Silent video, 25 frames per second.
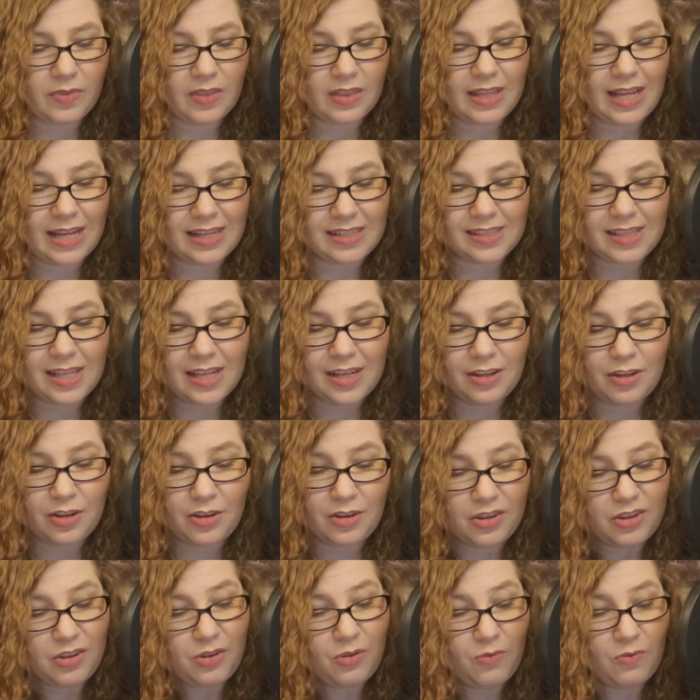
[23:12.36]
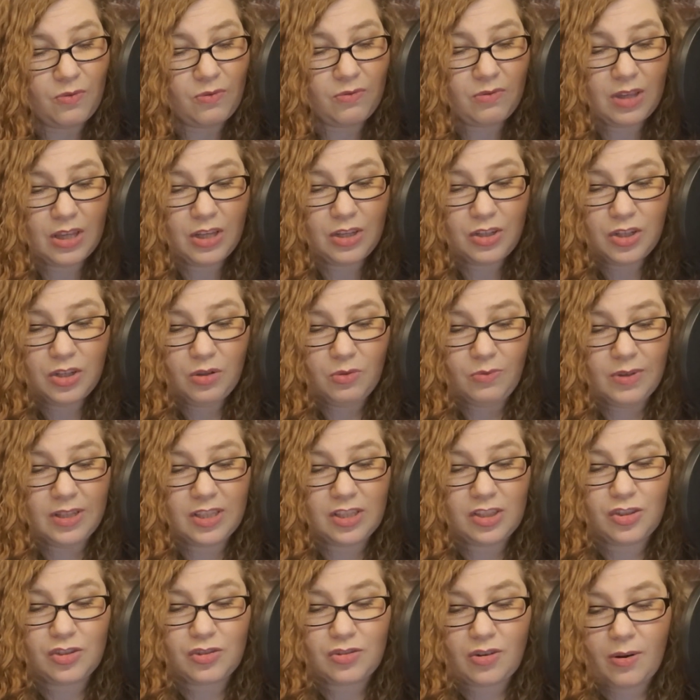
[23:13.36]
Next thing you can do
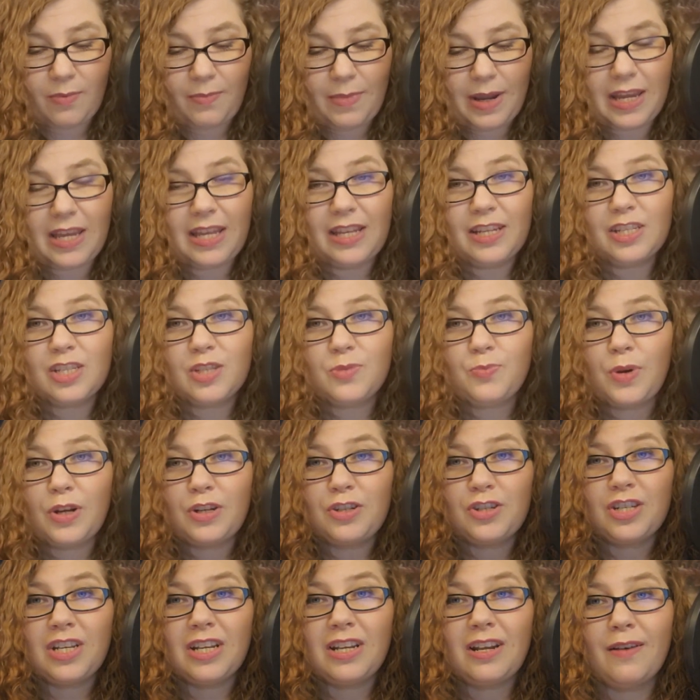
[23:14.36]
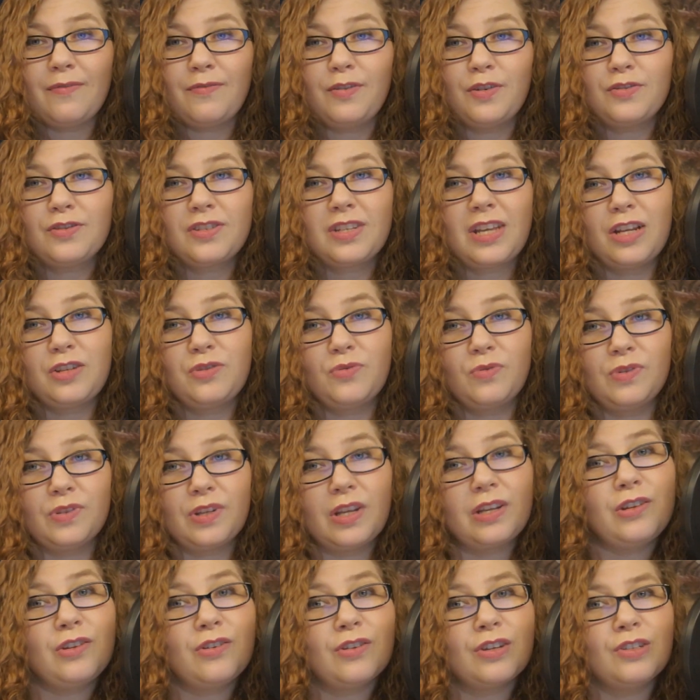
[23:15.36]
is start making a spreadsheet of your schedule.
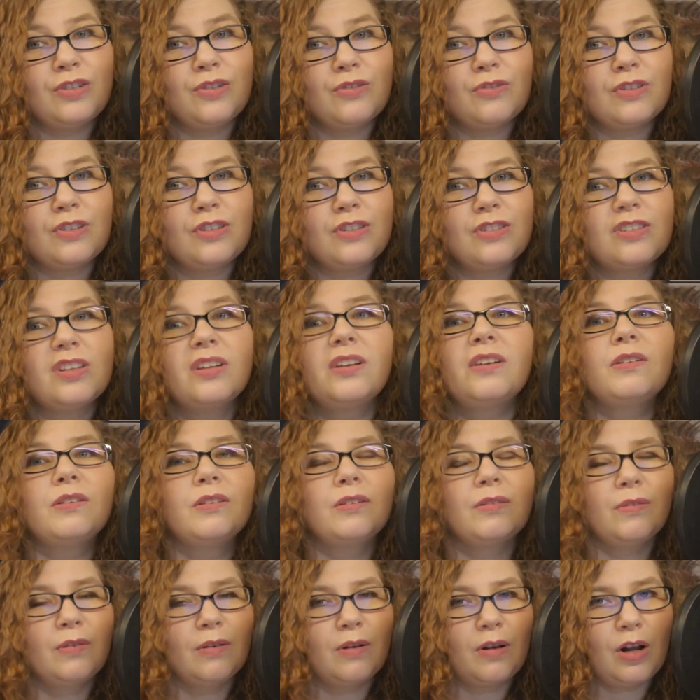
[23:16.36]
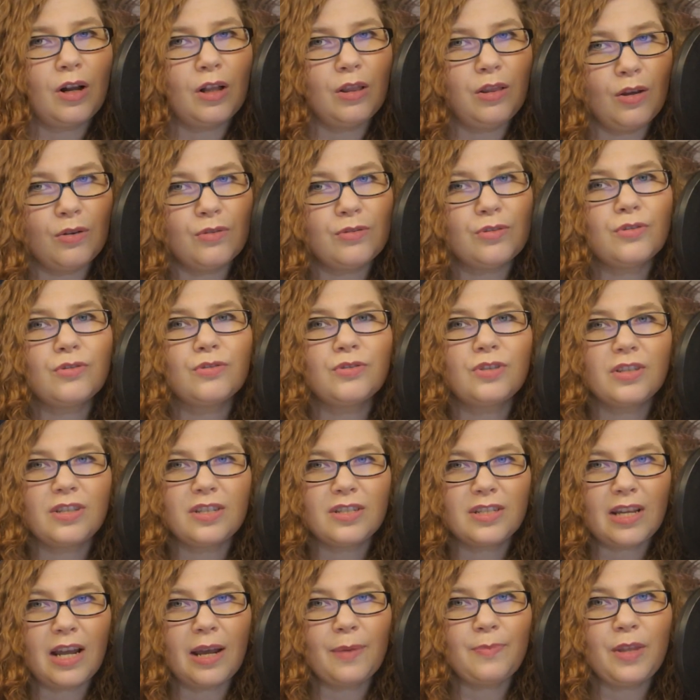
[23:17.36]
Now you can do this closer to
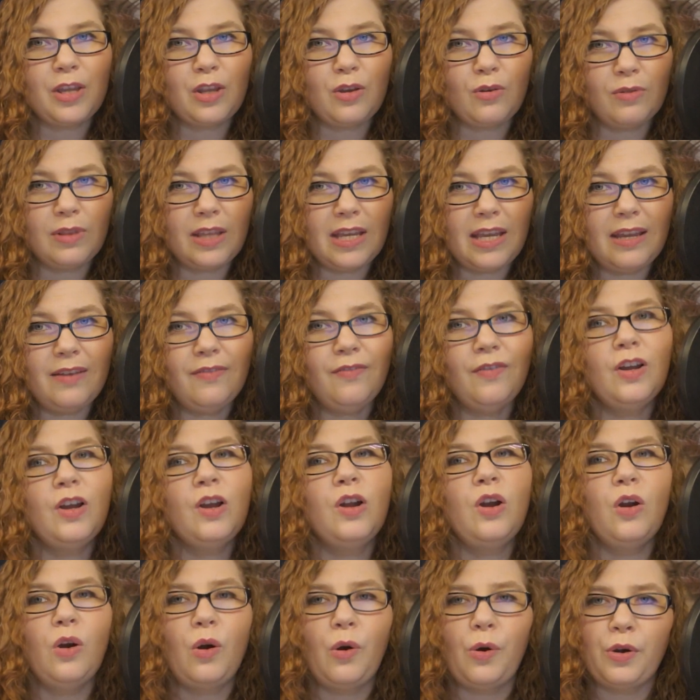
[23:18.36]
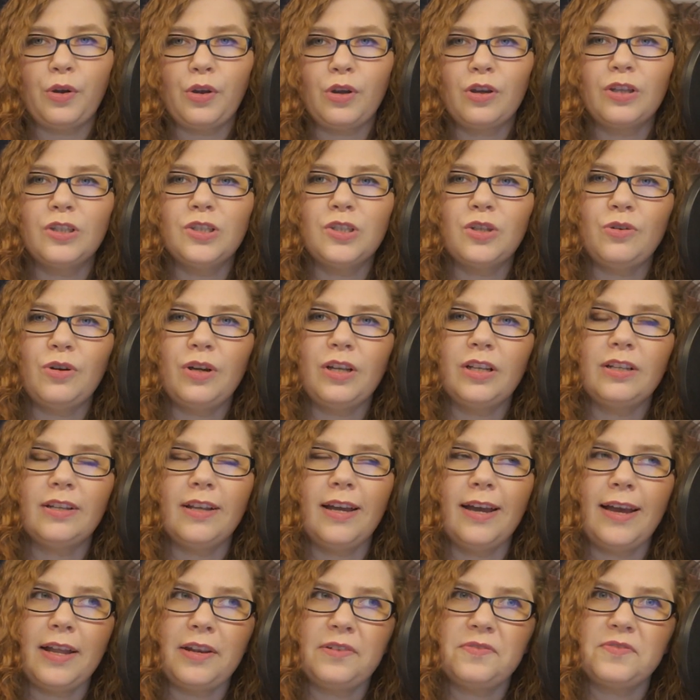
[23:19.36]
the time that you leave, or you can do it
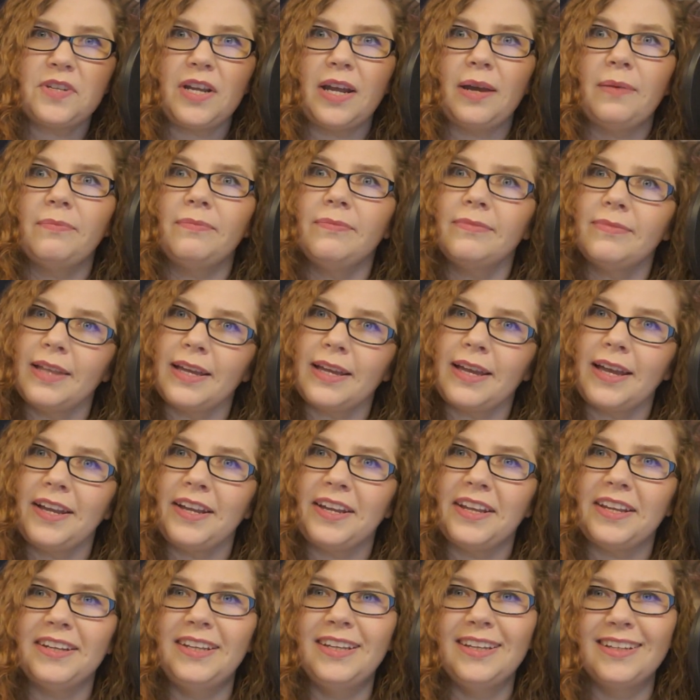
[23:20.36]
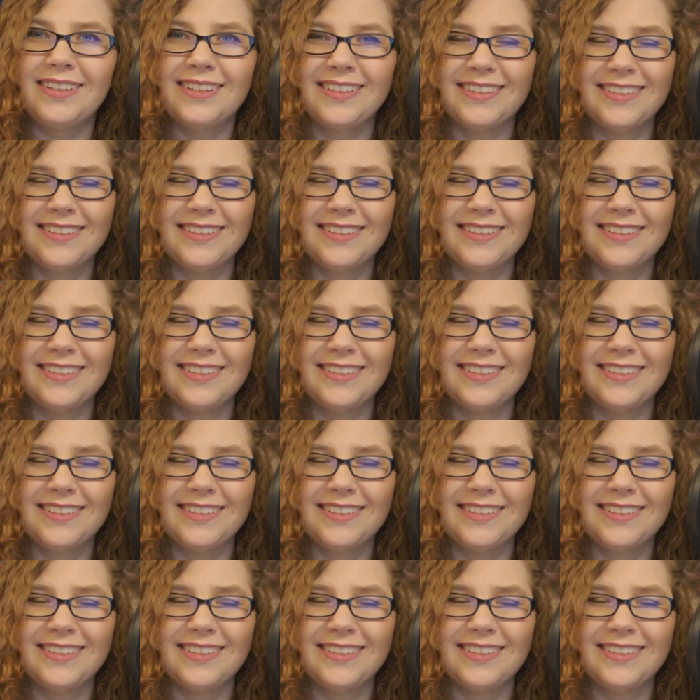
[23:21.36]
ahead of time like I did.